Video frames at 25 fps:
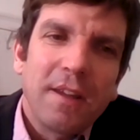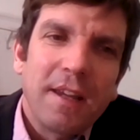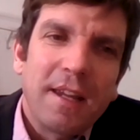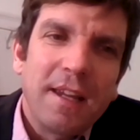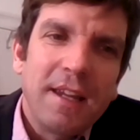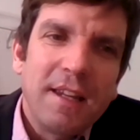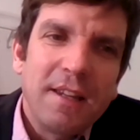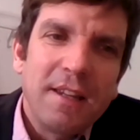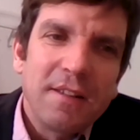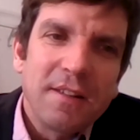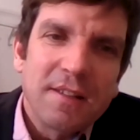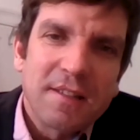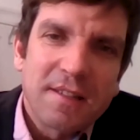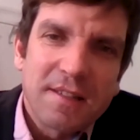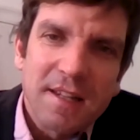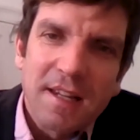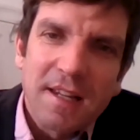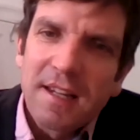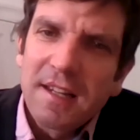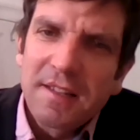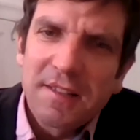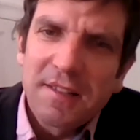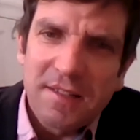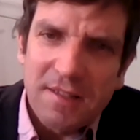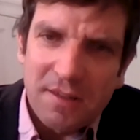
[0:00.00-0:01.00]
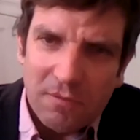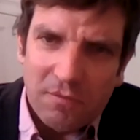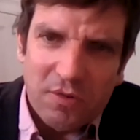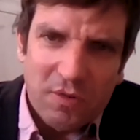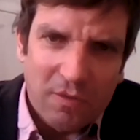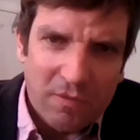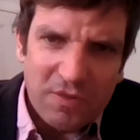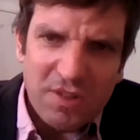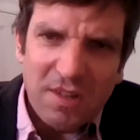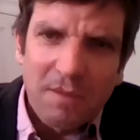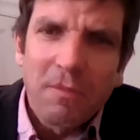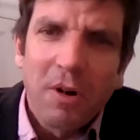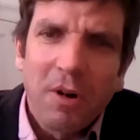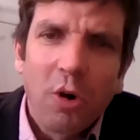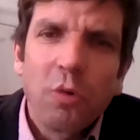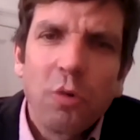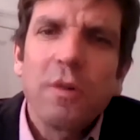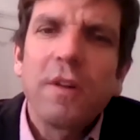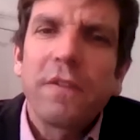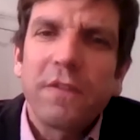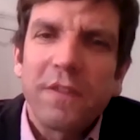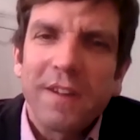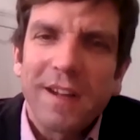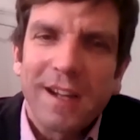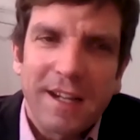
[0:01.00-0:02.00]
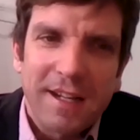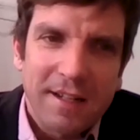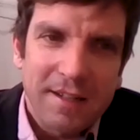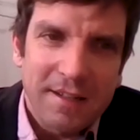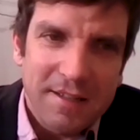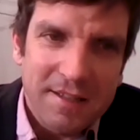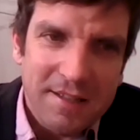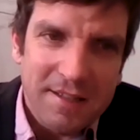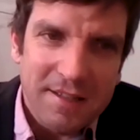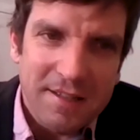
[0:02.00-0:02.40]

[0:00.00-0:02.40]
he sees sort of some horrific